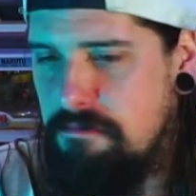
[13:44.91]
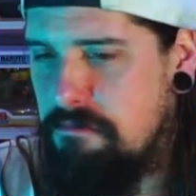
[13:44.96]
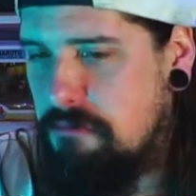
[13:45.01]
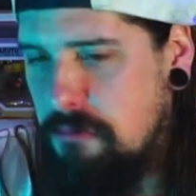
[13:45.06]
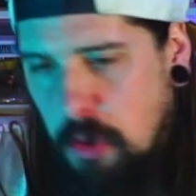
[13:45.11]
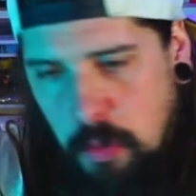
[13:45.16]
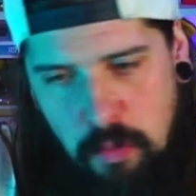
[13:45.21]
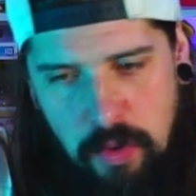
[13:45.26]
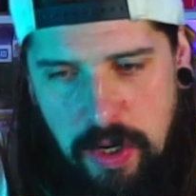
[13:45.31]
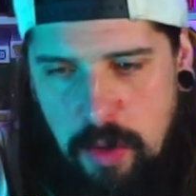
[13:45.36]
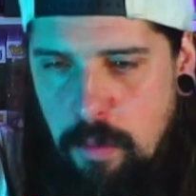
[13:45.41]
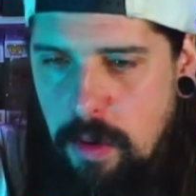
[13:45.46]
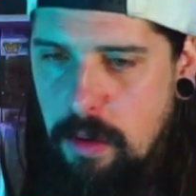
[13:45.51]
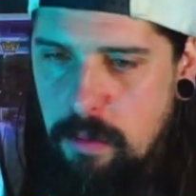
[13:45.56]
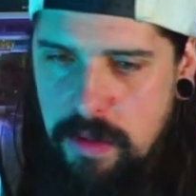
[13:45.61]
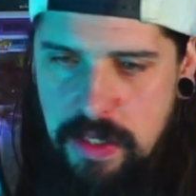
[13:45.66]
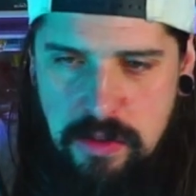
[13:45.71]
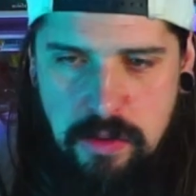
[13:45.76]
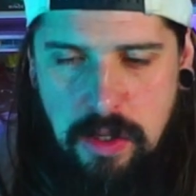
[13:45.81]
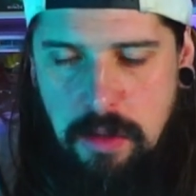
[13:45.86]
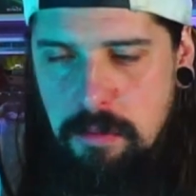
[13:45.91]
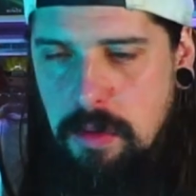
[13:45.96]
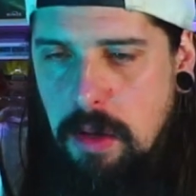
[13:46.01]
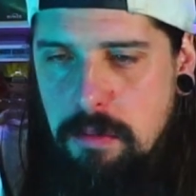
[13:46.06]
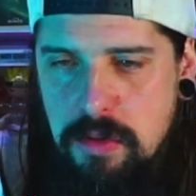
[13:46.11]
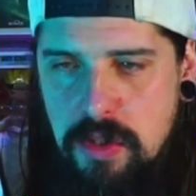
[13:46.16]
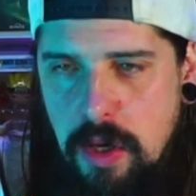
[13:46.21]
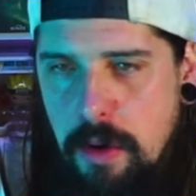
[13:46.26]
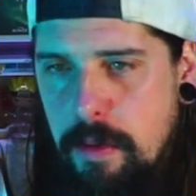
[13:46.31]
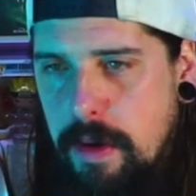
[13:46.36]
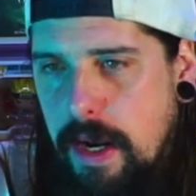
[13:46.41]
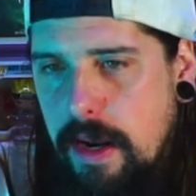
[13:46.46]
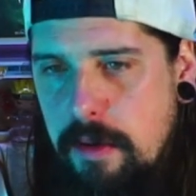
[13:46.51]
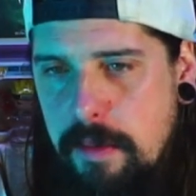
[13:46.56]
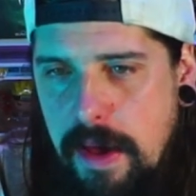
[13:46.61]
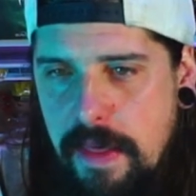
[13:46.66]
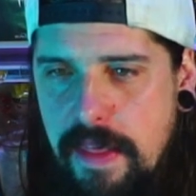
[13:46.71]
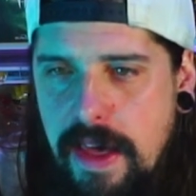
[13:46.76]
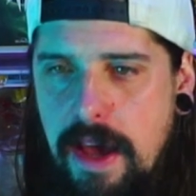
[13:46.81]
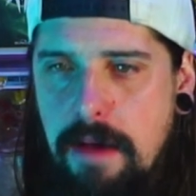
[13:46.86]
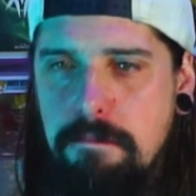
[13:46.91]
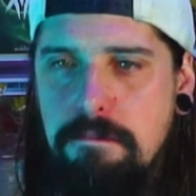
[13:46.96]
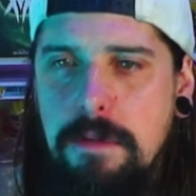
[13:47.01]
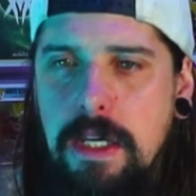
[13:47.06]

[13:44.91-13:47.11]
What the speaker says: done really well with these. I'm so glad about that.